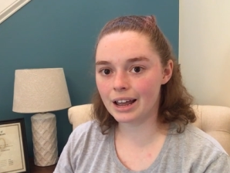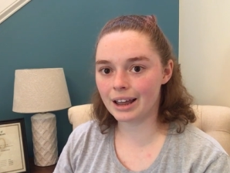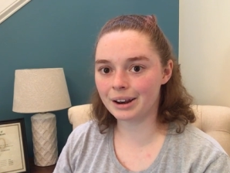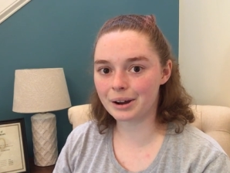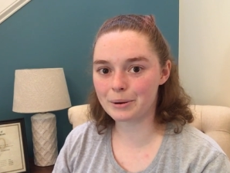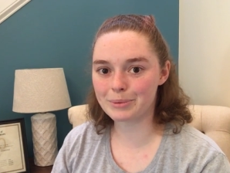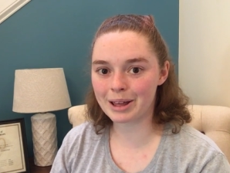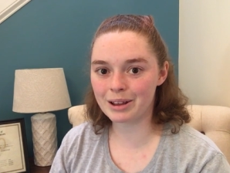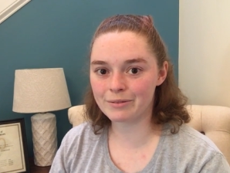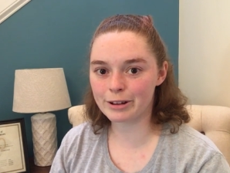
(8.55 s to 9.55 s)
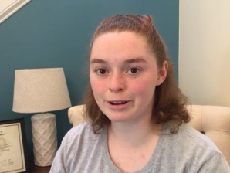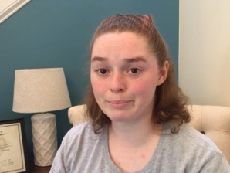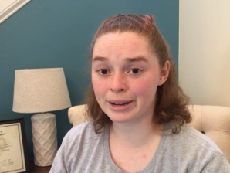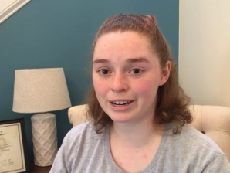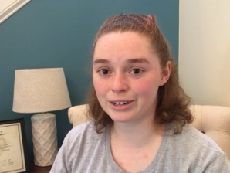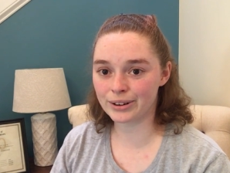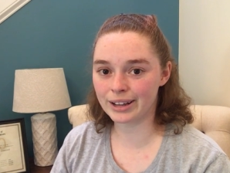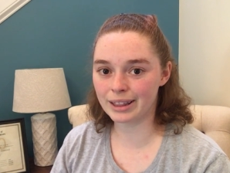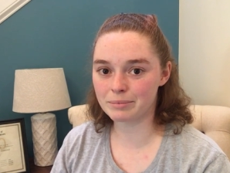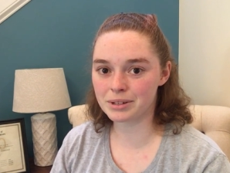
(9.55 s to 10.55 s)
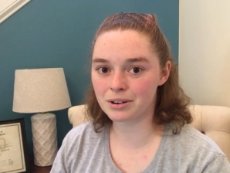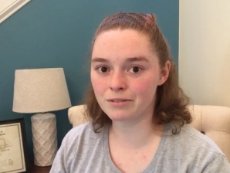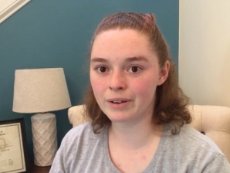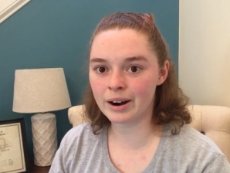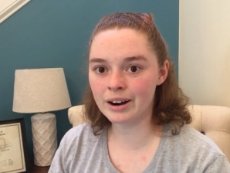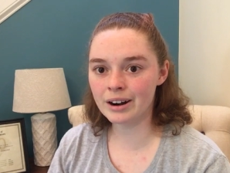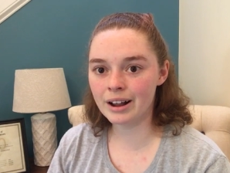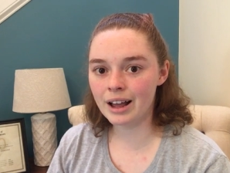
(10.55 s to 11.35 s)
and I hope that you've been enjoying them so far.